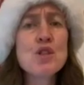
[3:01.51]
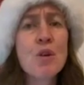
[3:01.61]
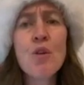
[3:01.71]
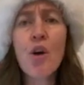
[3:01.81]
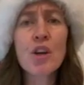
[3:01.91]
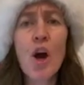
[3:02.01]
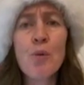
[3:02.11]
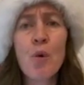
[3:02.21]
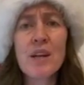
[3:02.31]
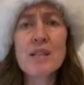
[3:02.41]
not know
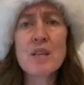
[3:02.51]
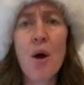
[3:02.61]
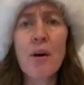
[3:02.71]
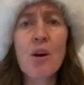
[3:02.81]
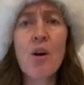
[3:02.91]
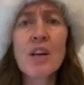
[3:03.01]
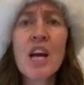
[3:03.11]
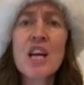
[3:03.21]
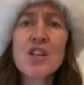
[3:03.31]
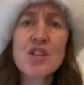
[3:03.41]
what is going on,
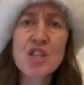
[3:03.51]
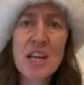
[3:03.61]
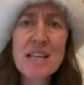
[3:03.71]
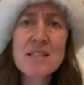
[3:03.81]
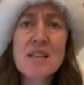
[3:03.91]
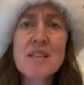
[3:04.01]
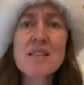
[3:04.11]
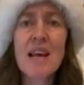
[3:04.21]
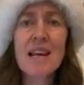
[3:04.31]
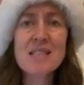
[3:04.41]

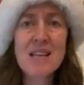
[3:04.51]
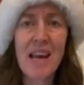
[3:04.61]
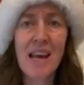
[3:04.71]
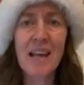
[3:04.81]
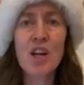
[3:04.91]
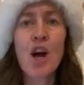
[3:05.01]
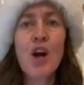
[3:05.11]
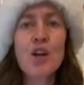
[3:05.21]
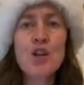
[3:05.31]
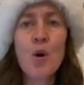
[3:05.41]
Jesus is in
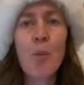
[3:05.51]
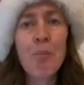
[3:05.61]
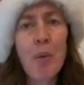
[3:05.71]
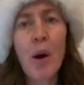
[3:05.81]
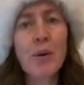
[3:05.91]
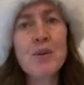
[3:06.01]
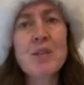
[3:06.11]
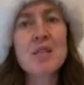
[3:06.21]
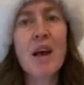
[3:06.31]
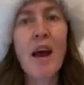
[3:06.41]
your
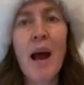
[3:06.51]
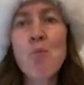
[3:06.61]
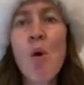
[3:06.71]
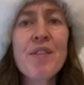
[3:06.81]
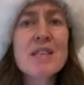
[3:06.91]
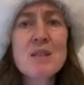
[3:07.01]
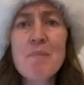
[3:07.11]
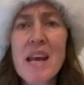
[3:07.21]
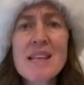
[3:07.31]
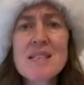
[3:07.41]
boat. And what this
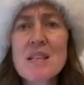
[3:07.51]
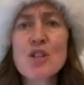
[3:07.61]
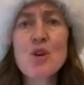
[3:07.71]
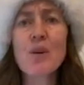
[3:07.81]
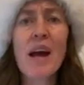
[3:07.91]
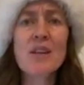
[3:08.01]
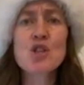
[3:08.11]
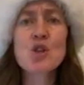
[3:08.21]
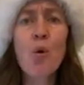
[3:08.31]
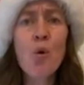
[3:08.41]
means is you can
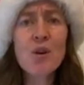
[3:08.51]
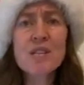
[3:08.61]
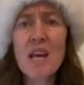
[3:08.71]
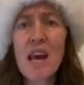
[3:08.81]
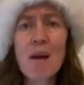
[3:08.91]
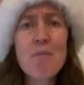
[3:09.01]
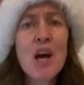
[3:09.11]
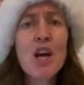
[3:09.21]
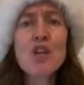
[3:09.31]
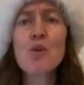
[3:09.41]
talk to him,
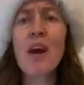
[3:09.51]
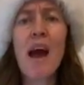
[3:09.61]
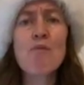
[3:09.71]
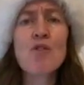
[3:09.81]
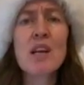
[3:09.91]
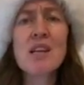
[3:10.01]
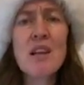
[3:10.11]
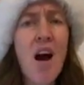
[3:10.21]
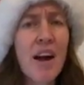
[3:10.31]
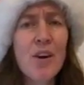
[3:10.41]
you can
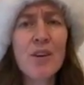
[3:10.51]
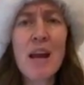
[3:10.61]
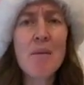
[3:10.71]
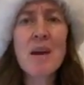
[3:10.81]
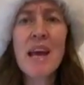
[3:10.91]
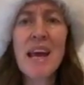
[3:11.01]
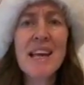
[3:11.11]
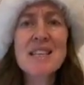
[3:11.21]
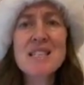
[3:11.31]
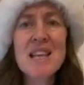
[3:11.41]
rely on him,
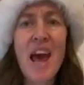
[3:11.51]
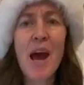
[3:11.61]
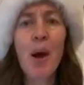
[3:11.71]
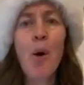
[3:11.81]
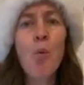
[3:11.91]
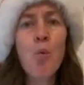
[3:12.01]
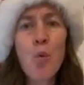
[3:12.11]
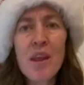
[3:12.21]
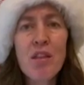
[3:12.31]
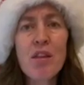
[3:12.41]
he's there
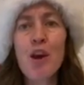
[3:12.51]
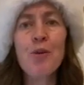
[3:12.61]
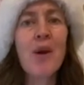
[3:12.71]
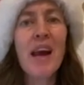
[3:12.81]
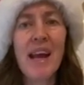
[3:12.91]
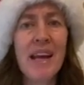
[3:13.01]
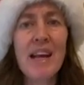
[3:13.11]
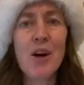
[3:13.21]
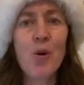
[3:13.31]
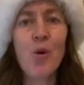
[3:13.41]
with you in
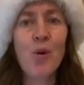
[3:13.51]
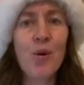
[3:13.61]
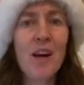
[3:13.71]
it all.